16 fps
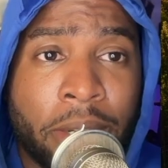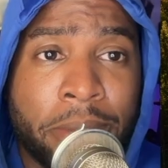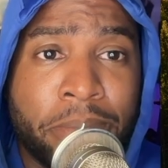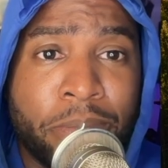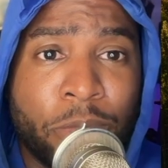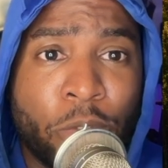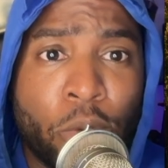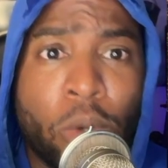
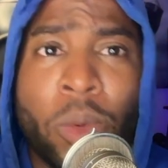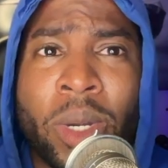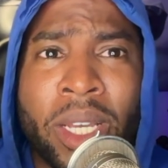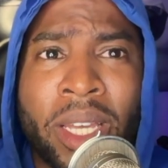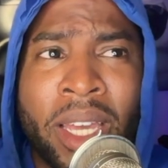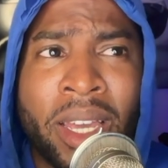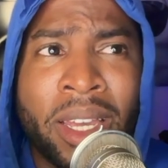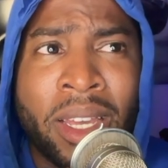
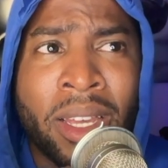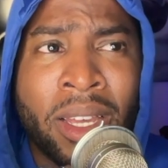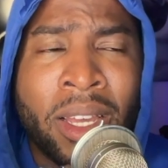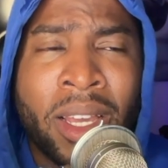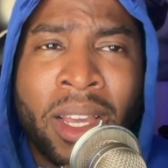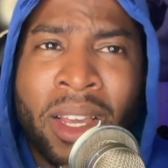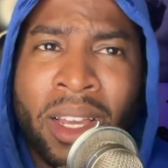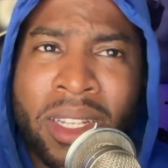401k.
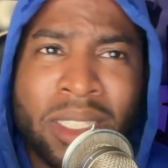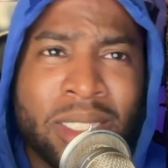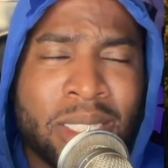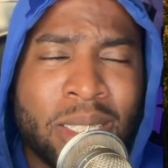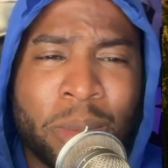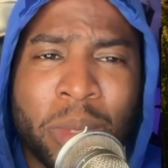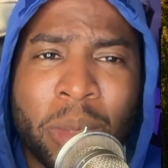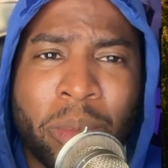It's just
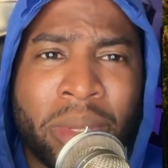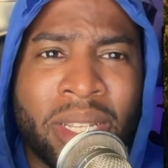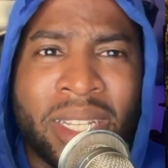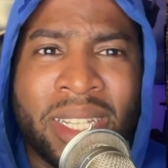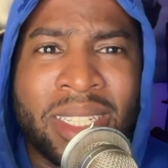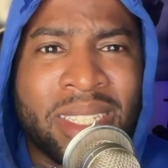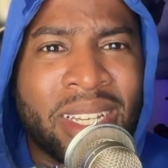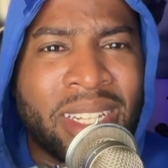some of the
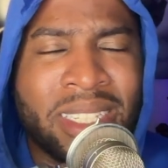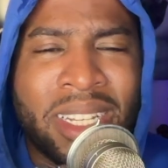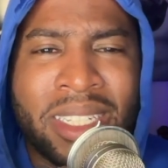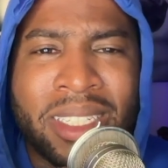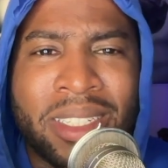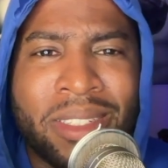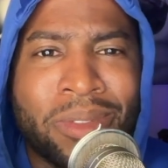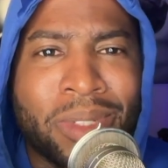plans I
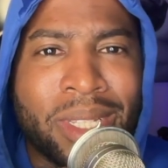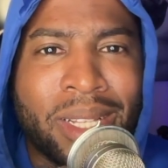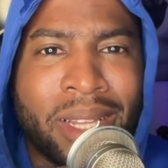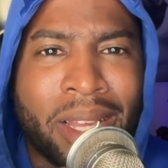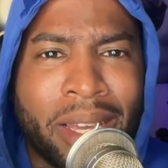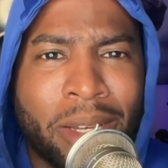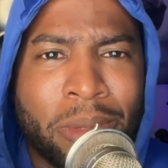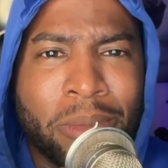didn't really
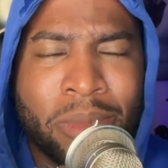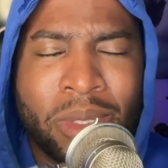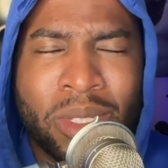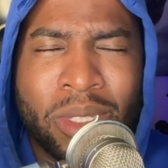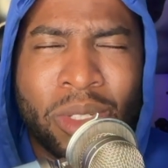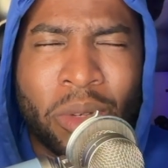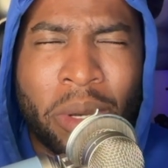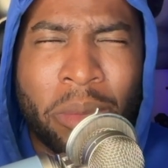like them,
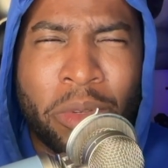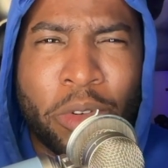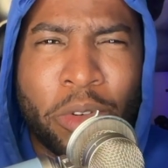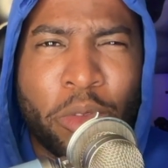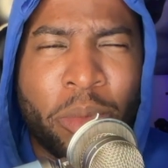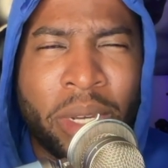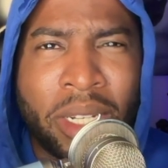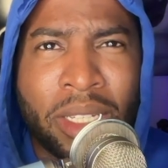so I moved
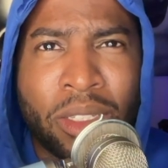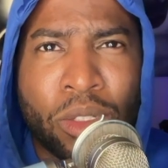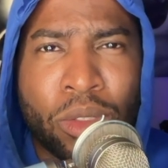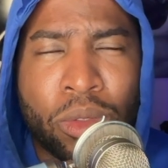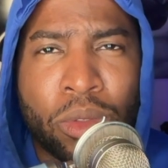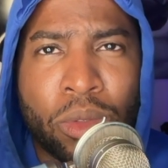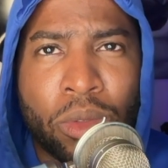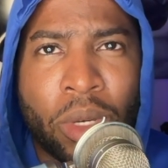money
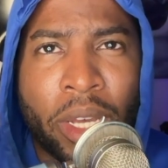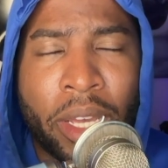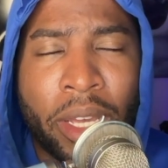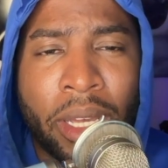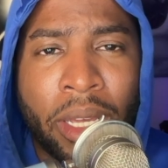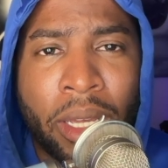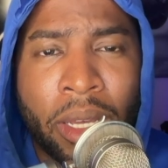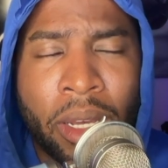to
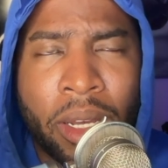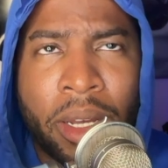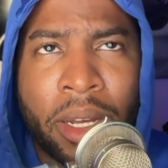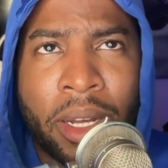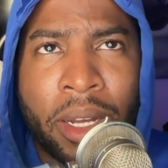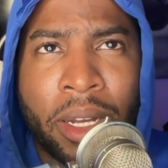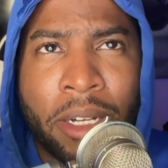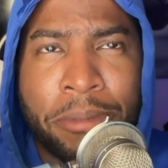a
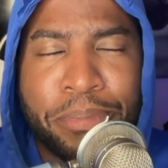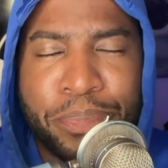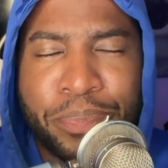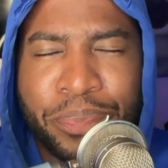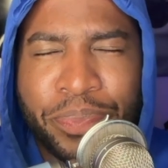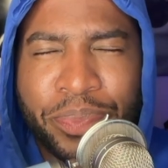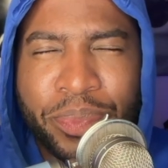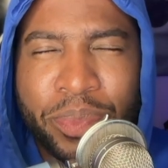
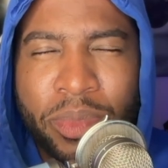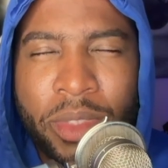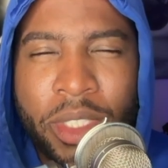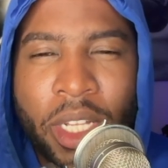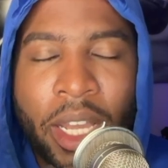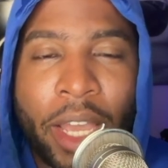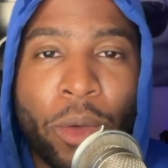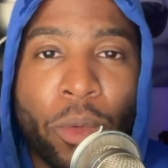
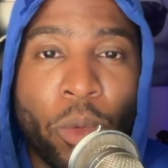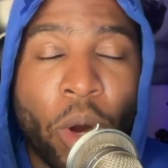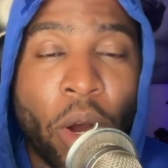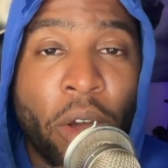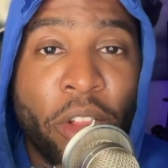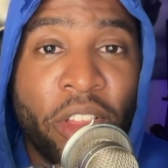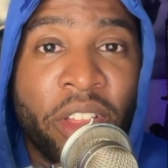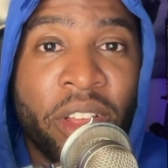
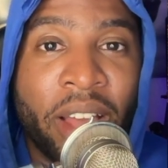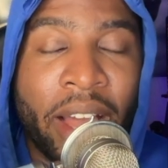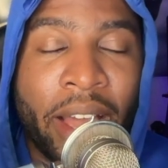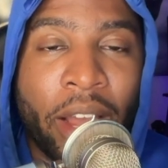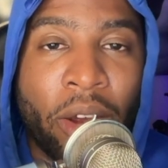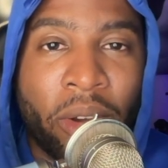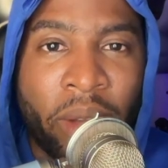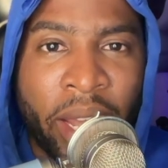Roth
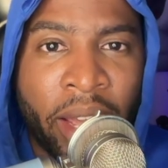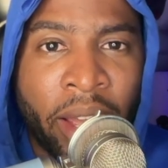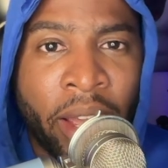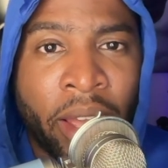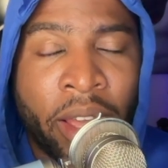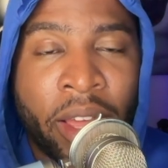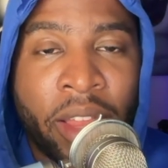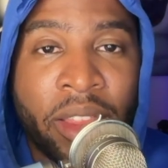IRA
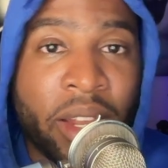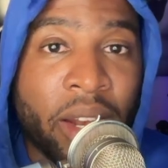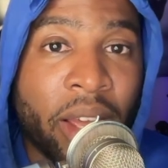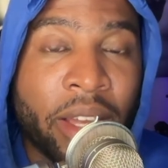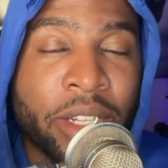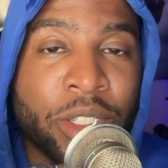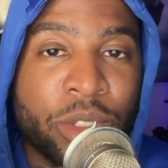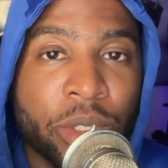that I
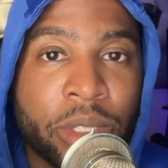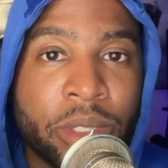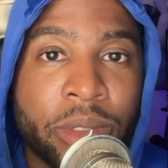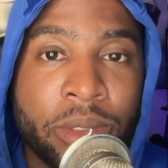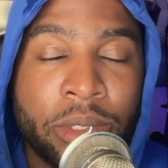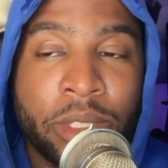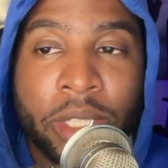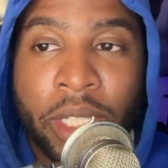control,
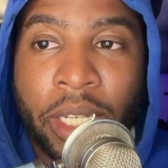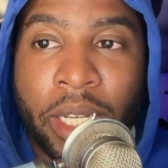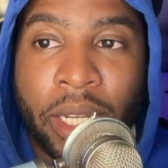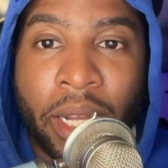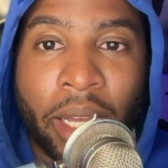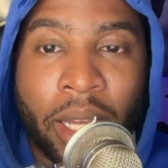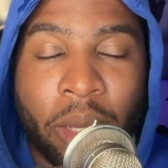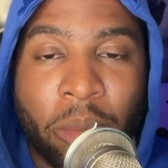and
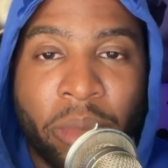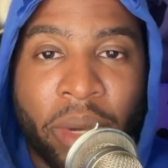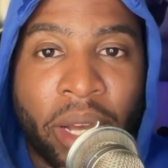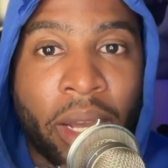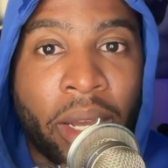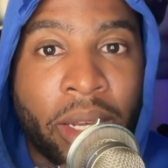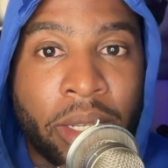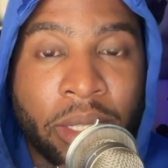I can
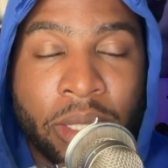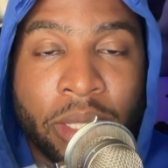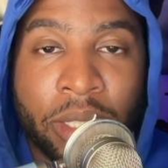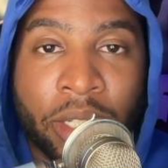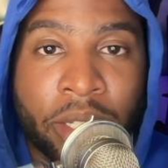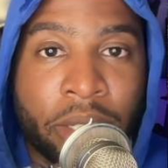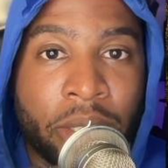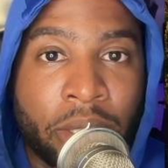buy
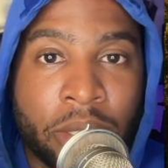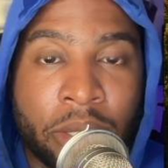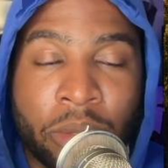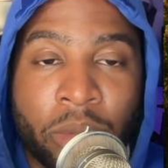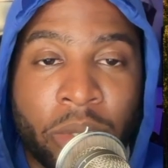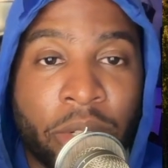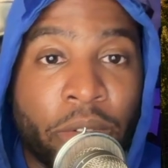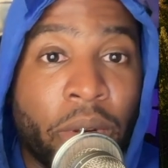securities and
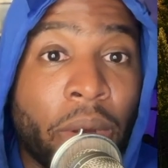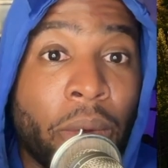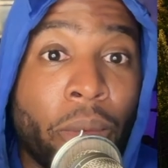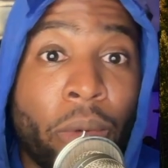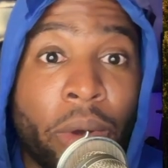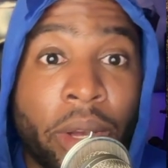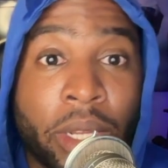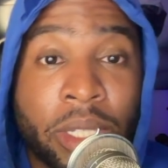whatever I
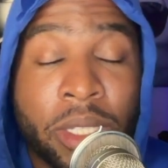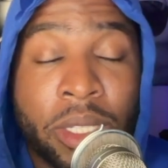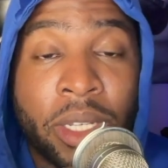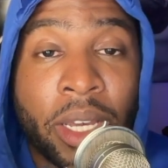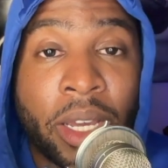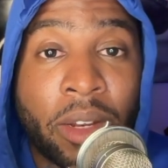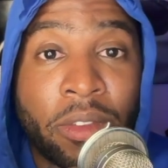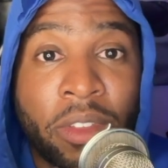want
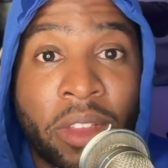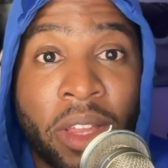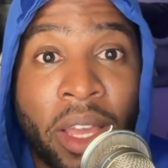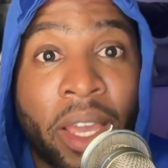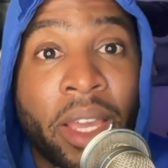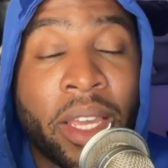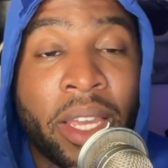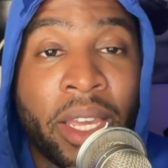out of
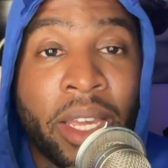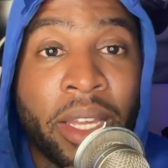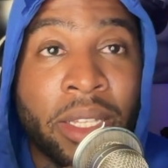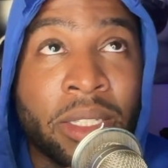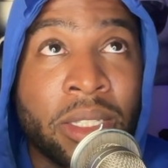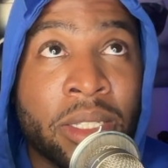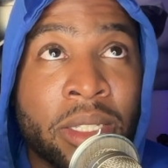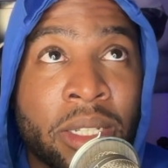that.
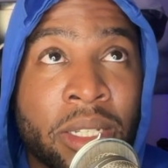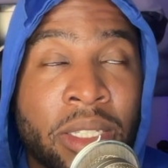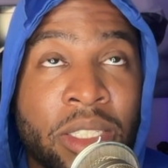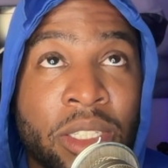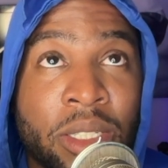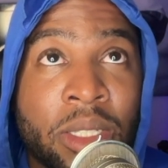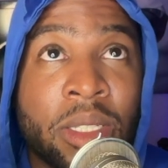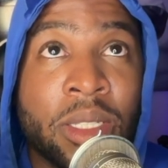And
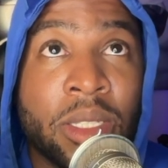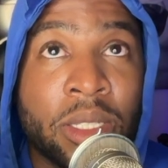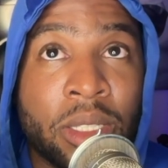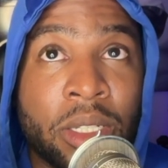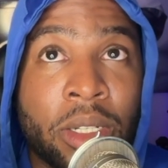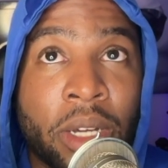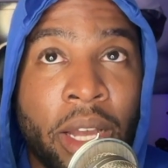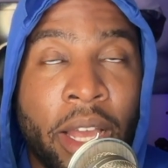just this
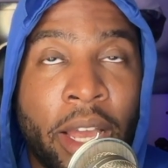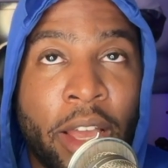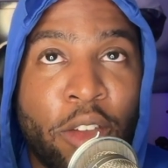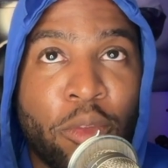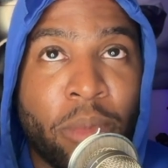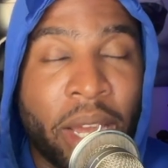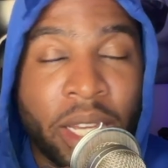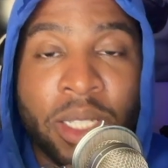year, I have
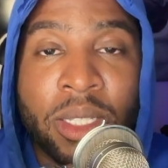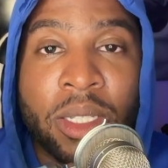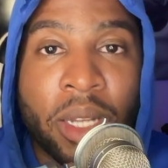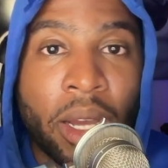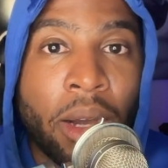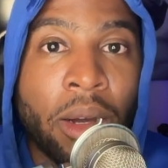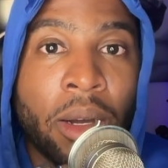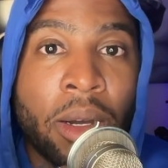maxed it out.